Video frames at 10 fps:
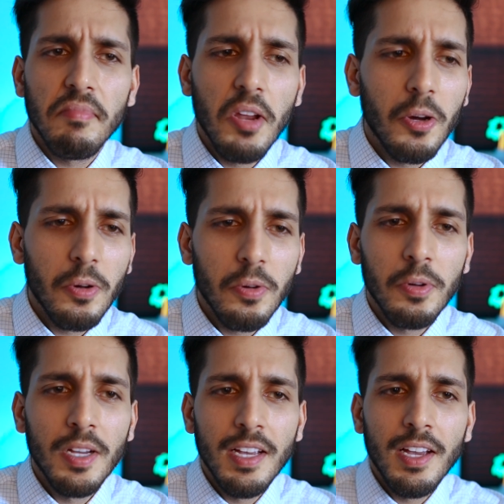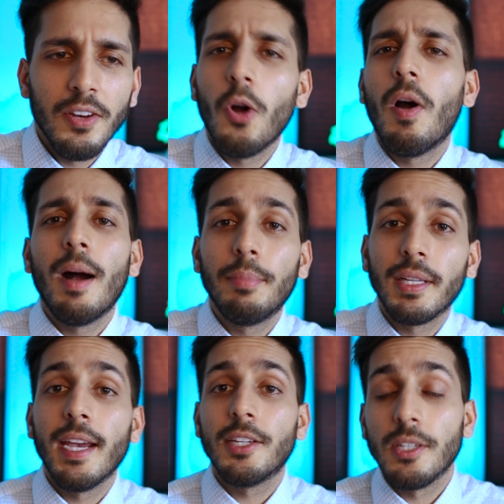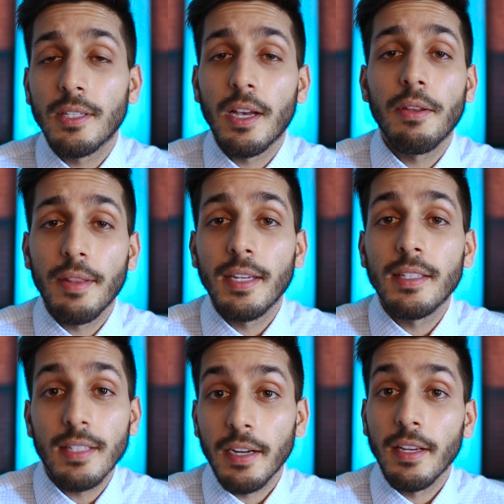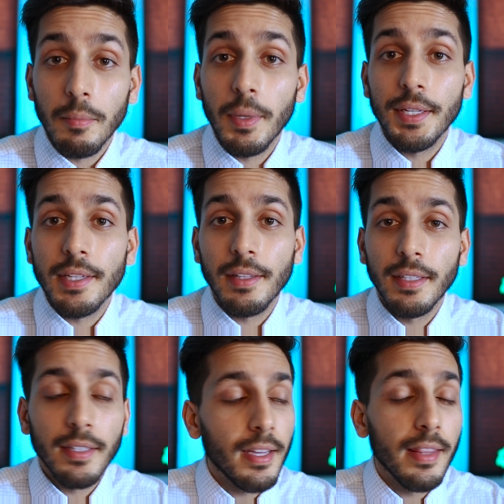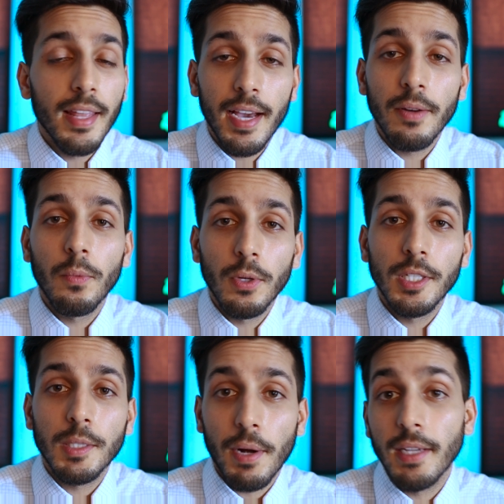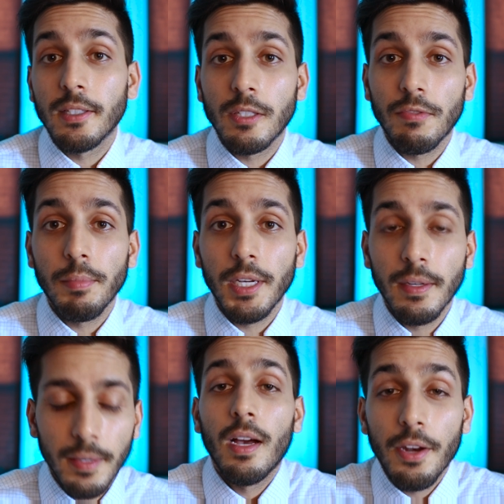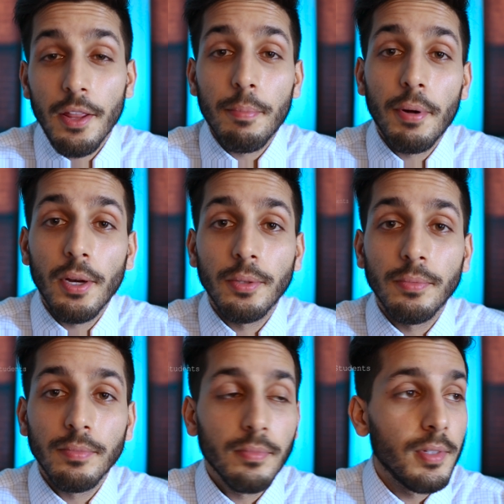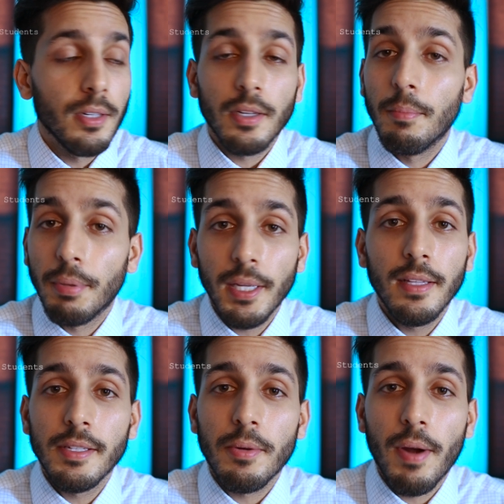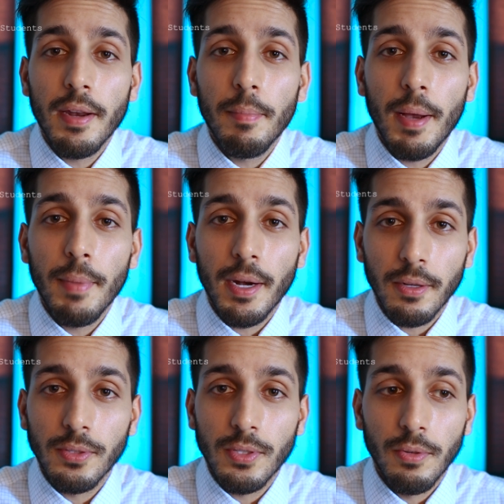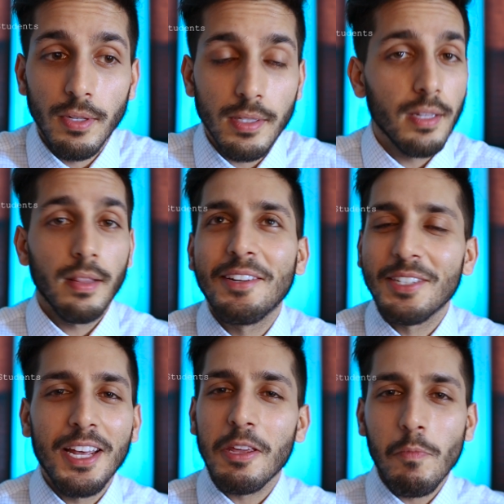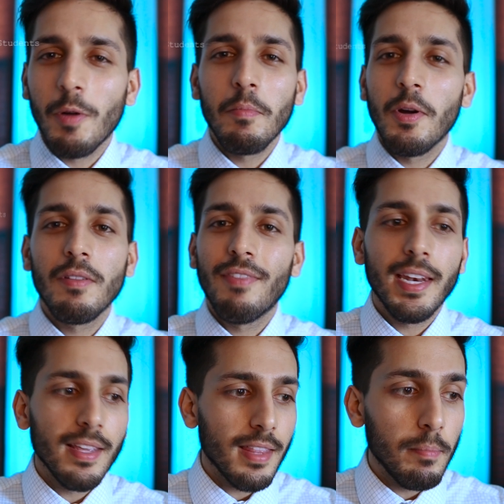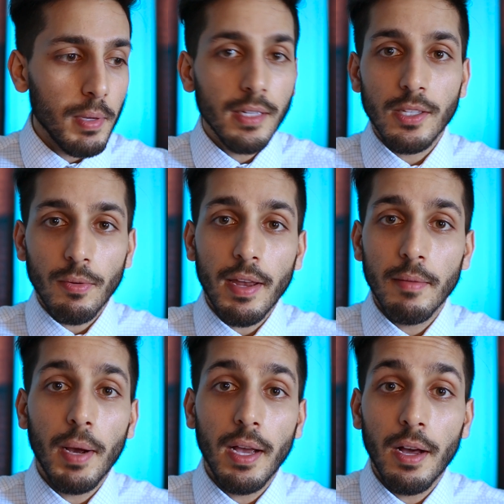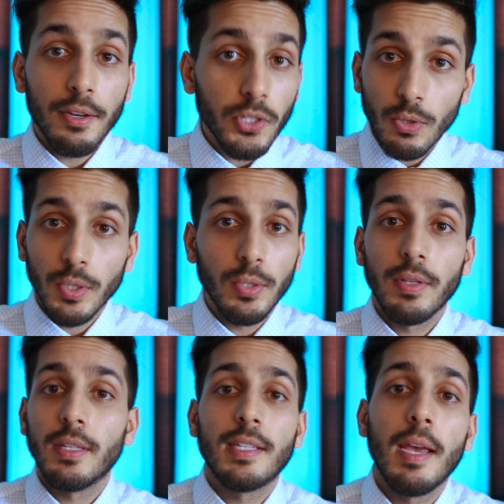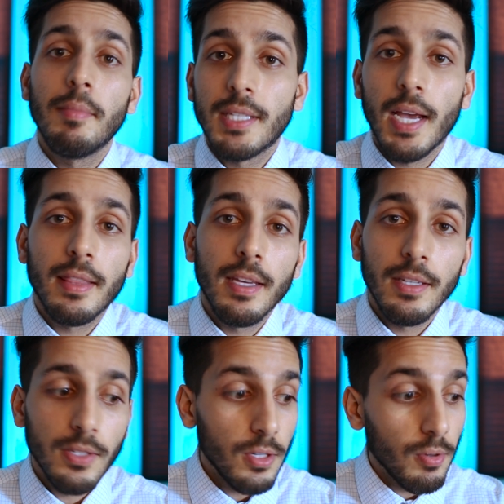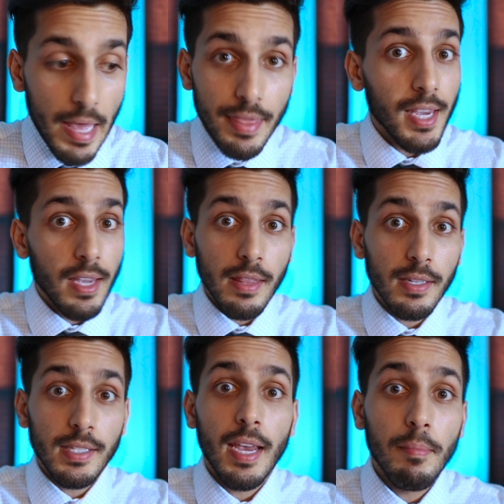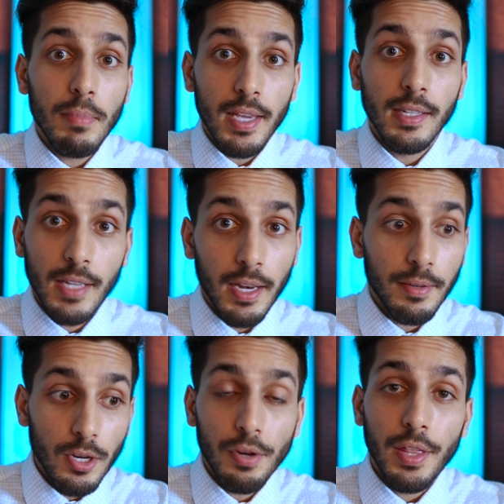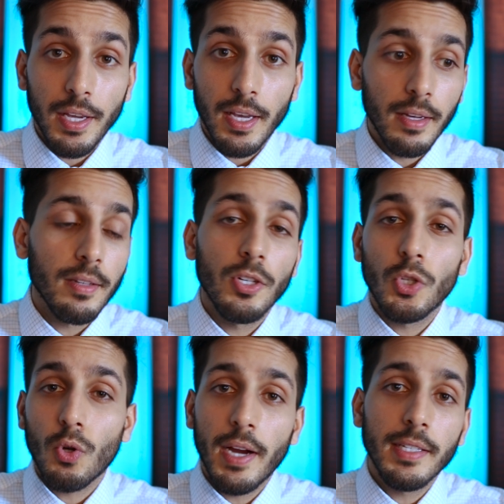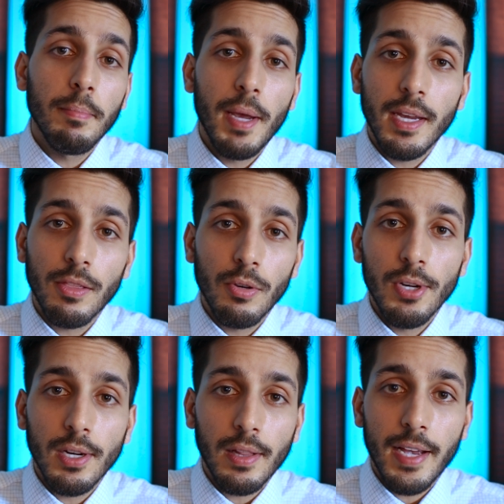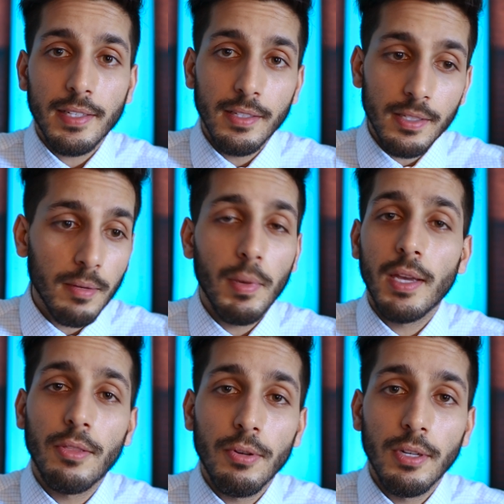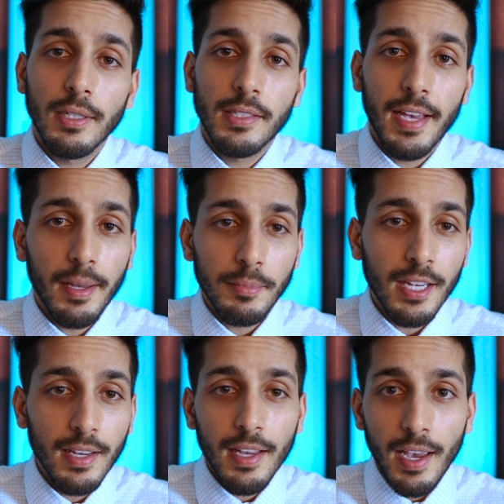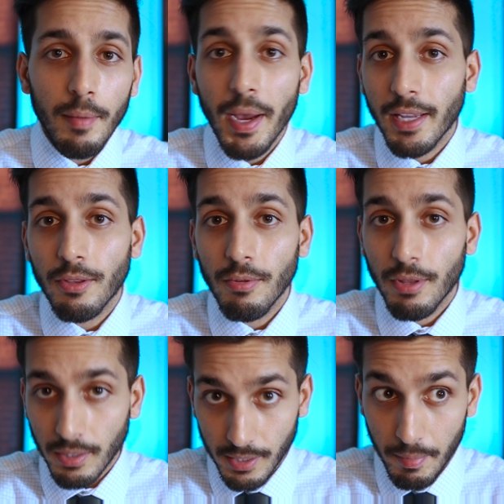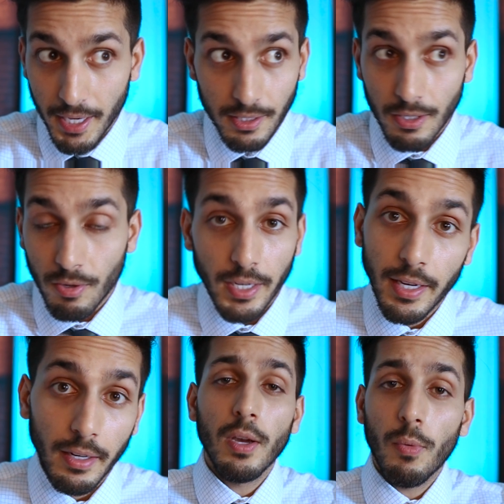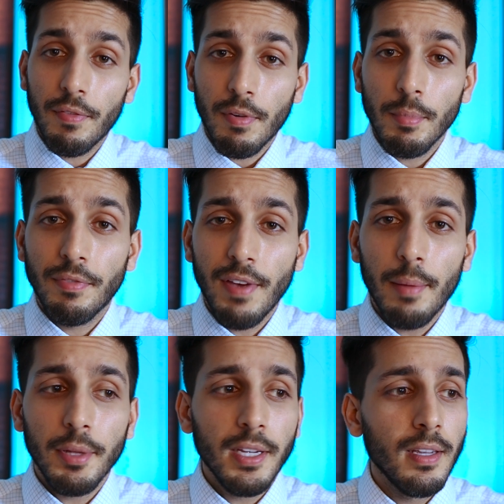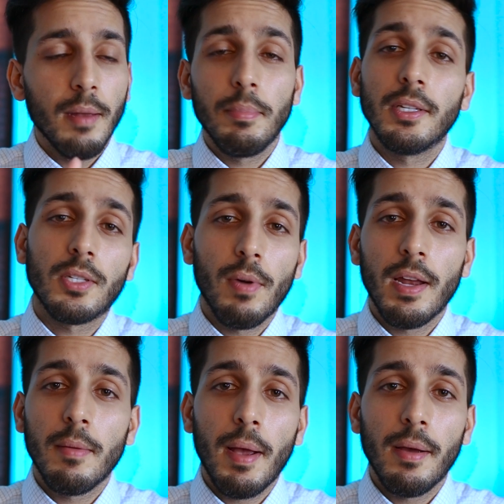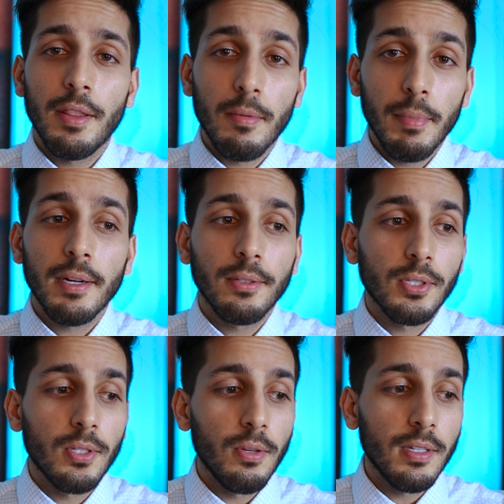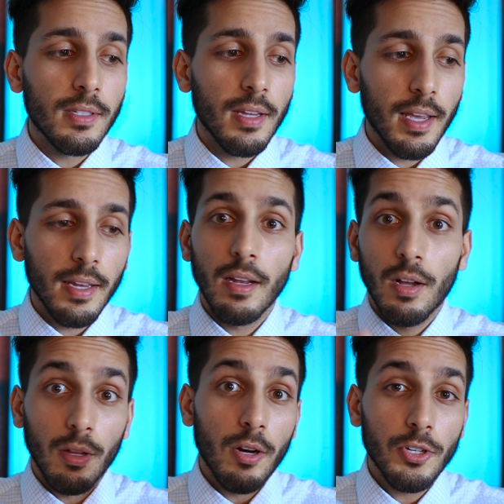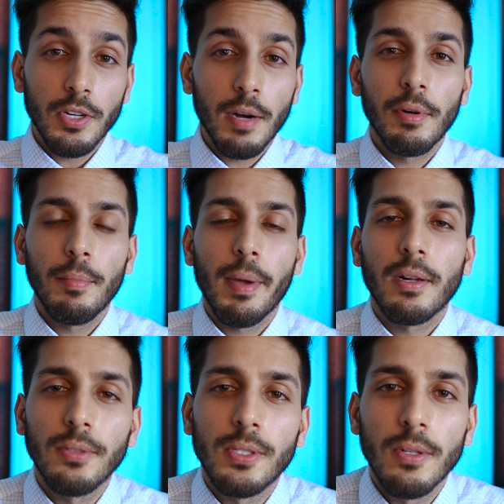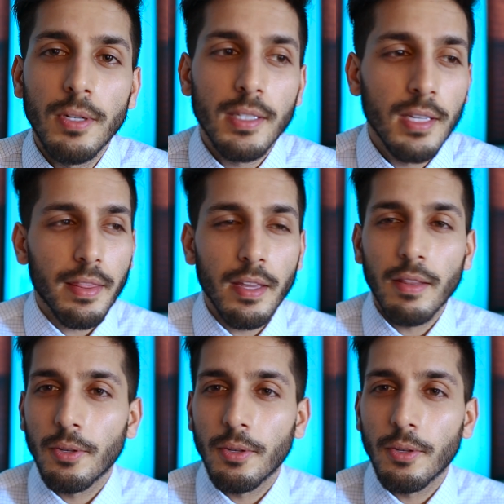no no obligations other than studying basically and that was priceless for me another pro you're completely surrounded by medical students. There's nothing more motivating than being surrounded by others who are doing the same exact thing as you and thinking the same things that you're thinking. Just trying to make it through your classes, make it through your exams, and make it through the semester or year. Being away from your family and being surrounded by other medical students and a larger number of medical students, I think